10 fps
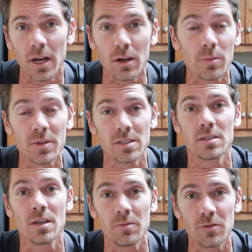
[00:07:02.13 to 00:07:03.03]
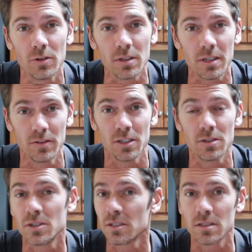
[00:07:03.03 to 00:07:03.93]
but I hope this is helpful, giving
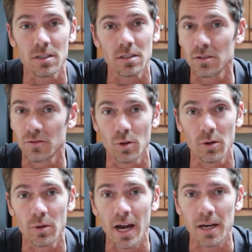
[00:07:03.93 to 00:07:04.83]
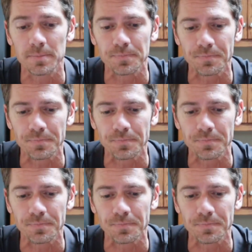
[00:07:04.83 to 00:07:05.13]
you just a sense of where we're at.